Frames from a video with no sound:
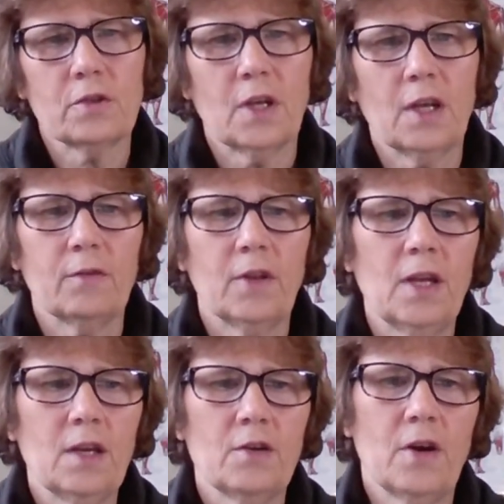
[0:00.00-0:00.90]
or they have
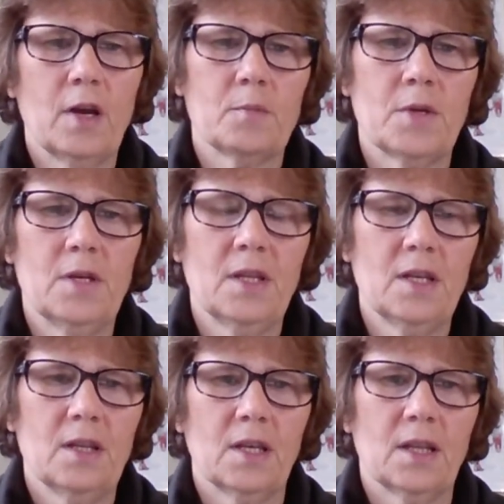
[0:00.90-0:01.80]
leg cramps,
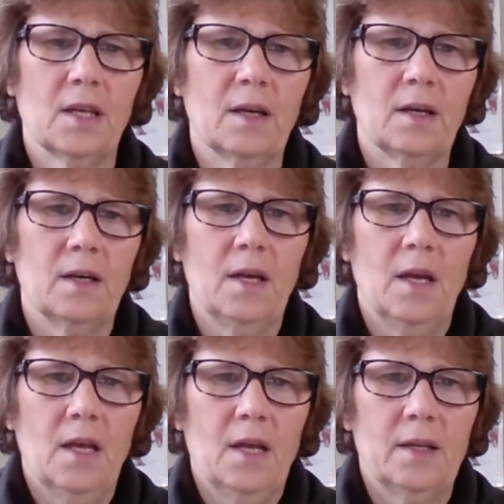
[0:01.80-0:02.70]
anything like that,
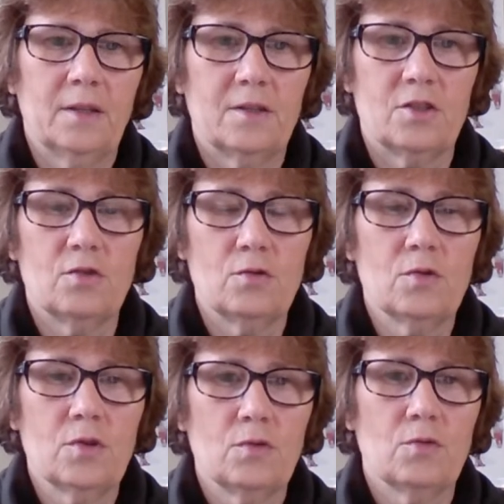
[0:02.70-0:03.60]
it's due
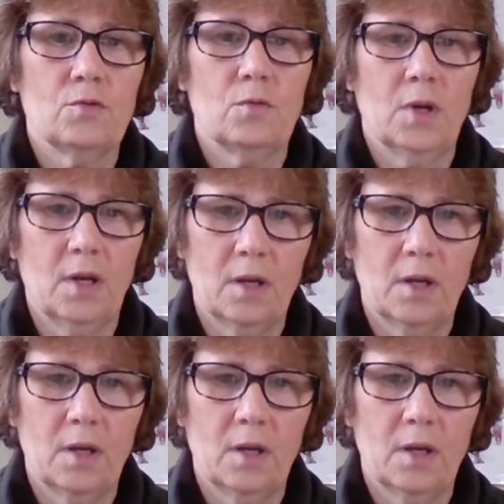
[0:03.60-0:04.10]
to